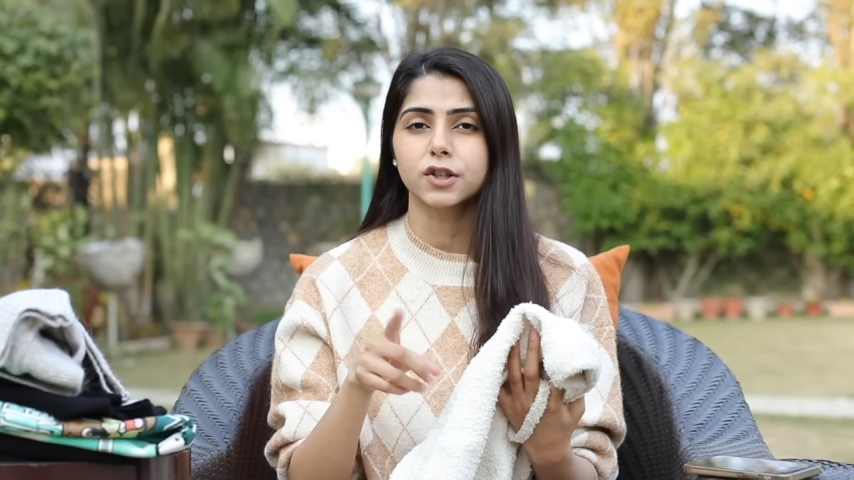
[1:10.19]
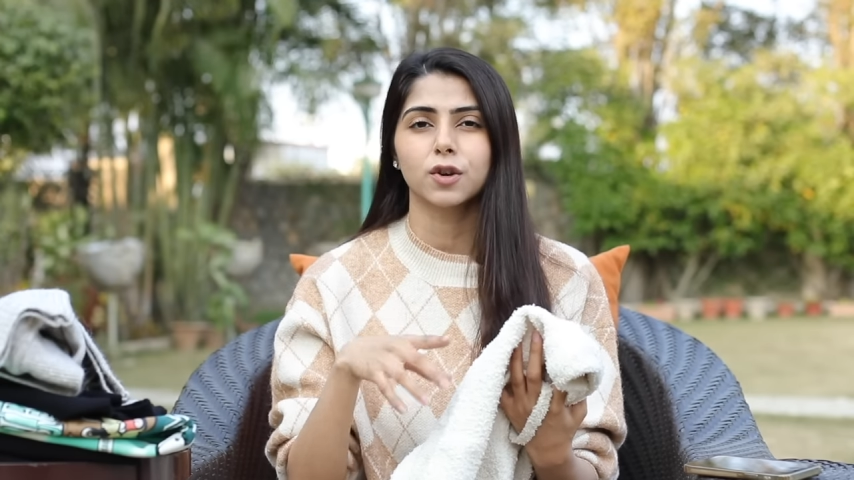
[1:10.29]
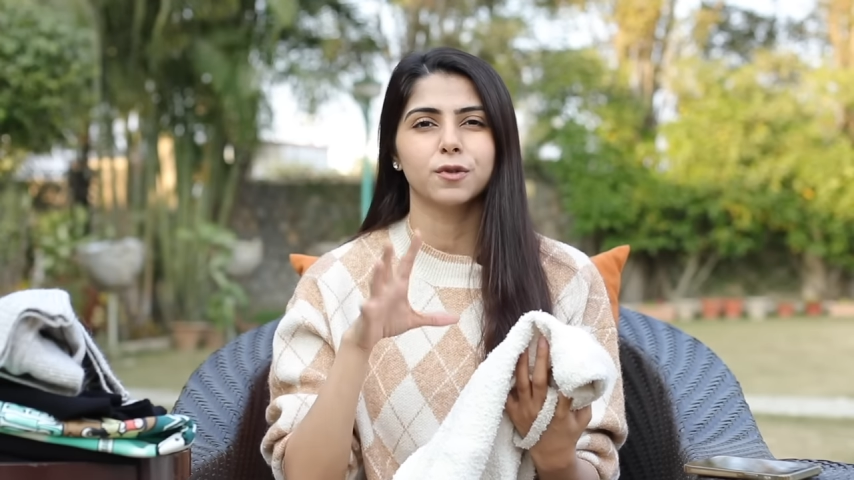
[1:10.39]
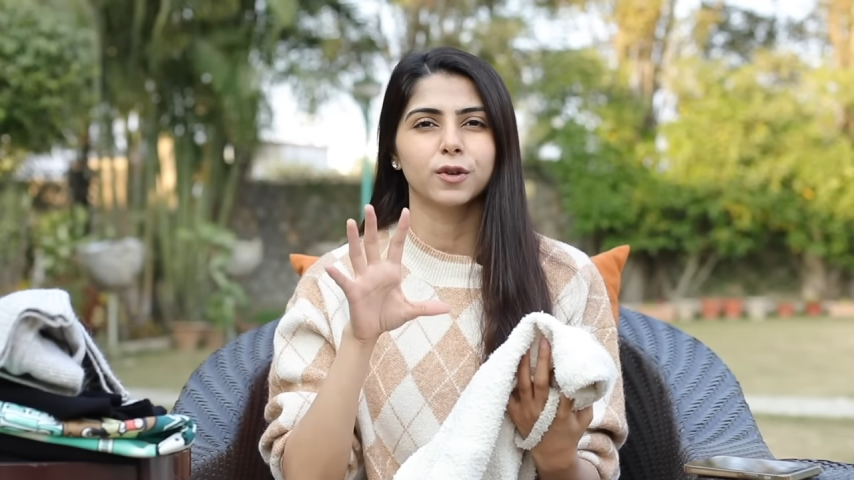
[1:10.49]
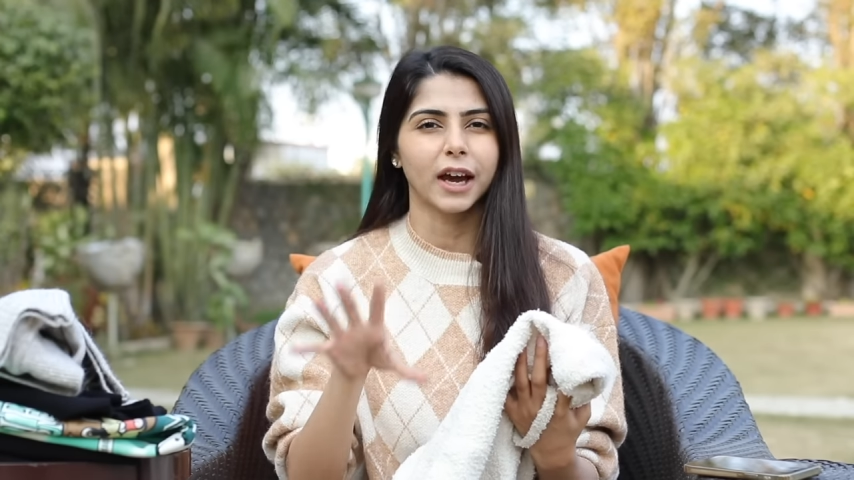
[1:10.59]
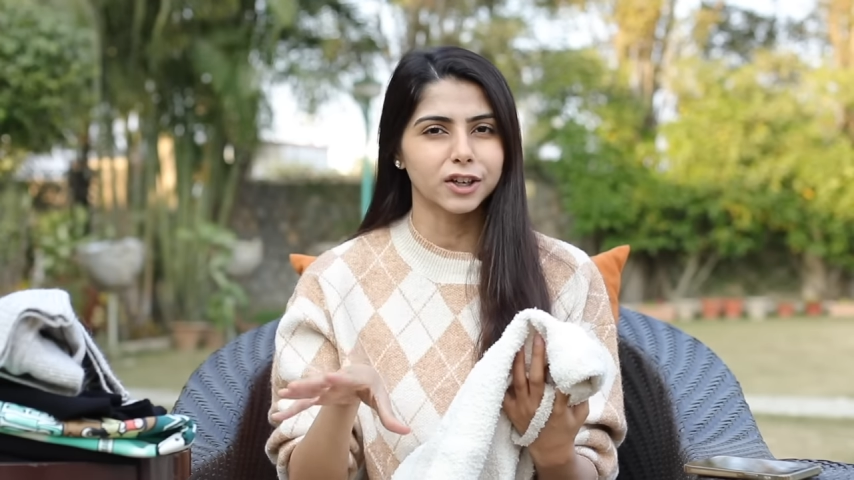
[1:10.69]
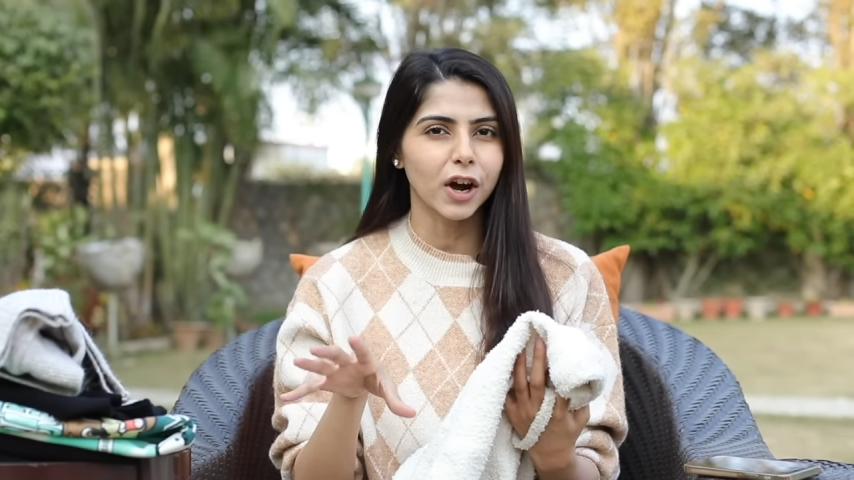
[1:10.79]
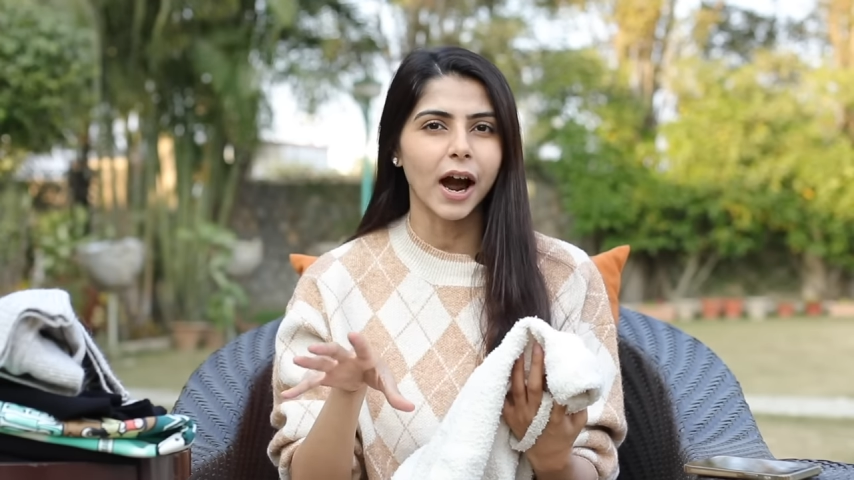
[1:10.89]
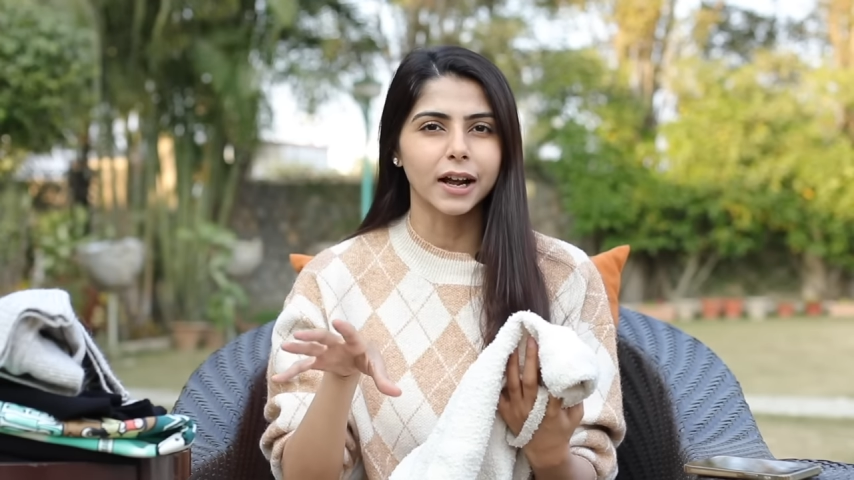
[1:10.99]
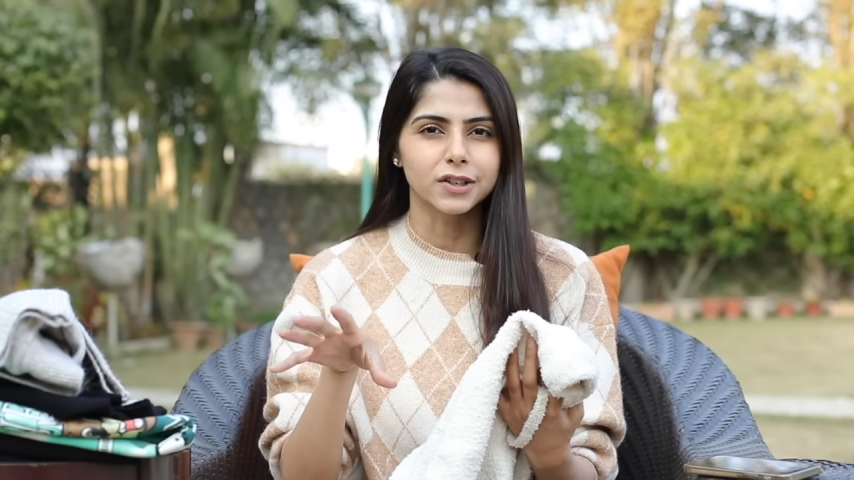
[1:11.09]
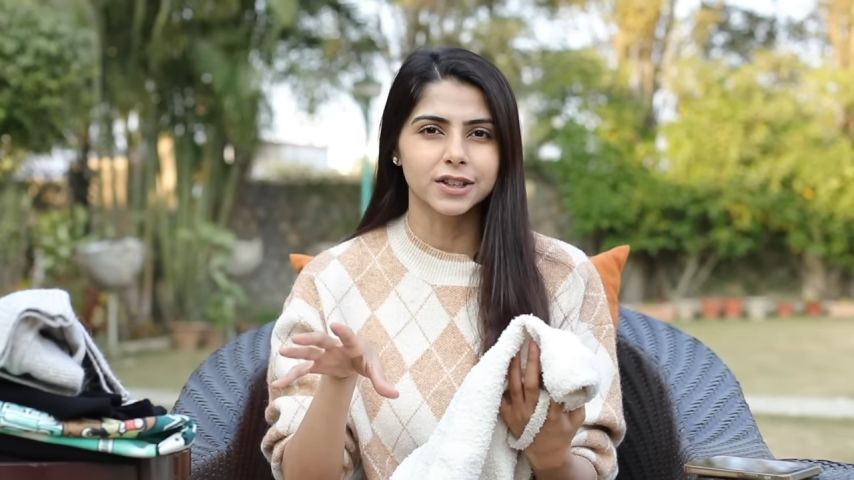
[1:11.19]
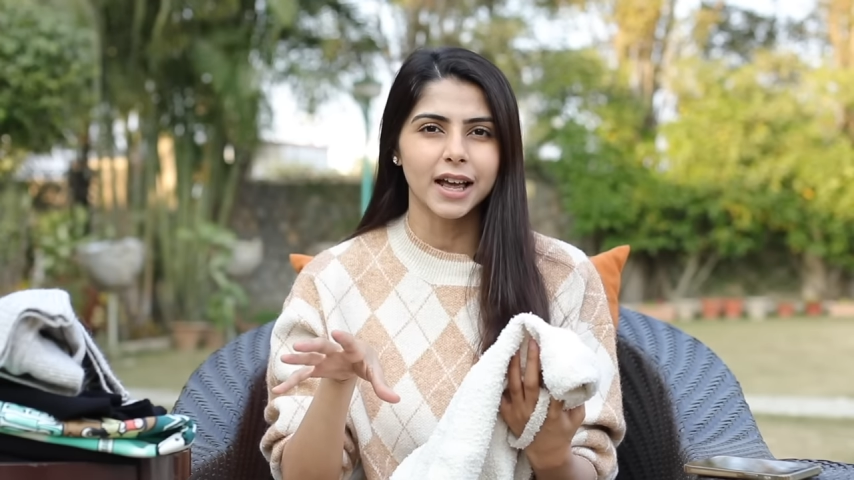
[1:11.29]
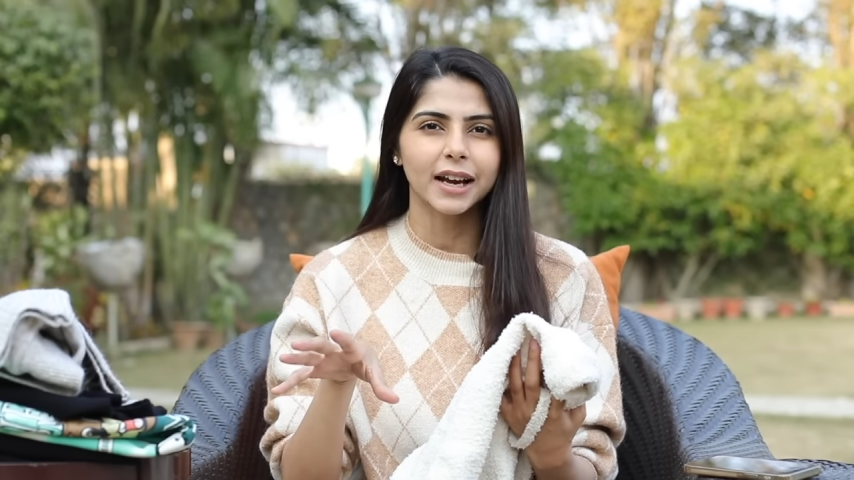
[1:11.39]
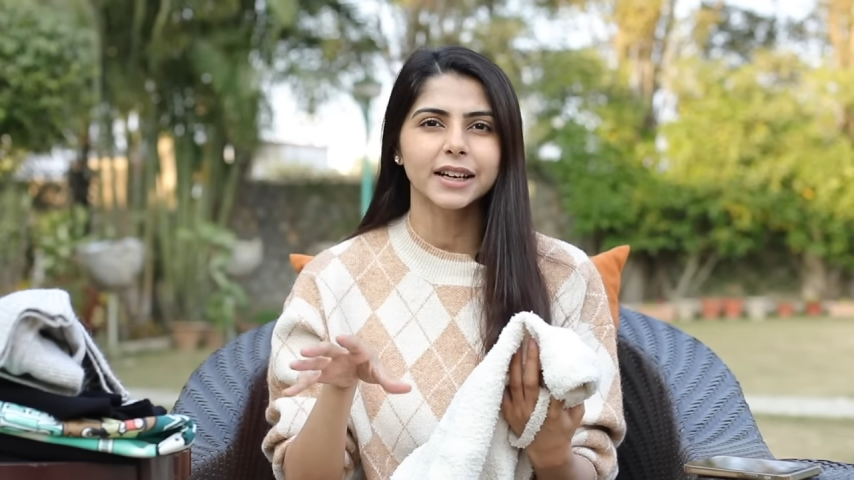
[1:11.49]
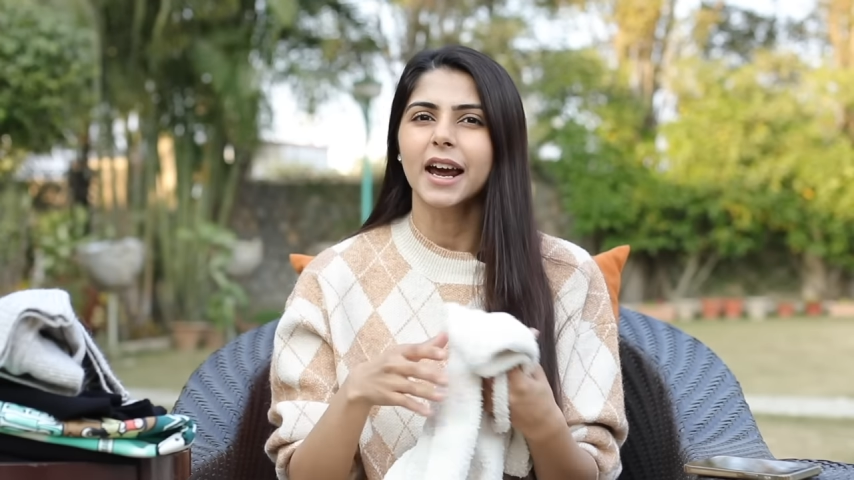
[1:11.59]
So if you get your hands on
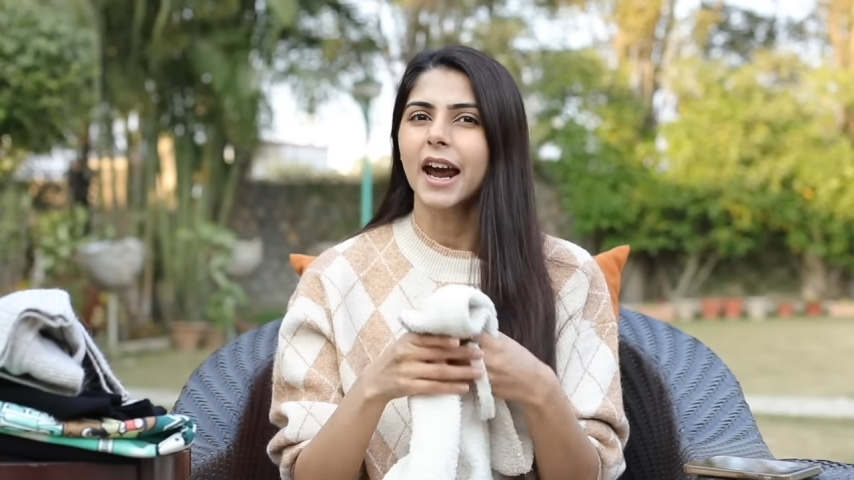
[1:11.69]
that,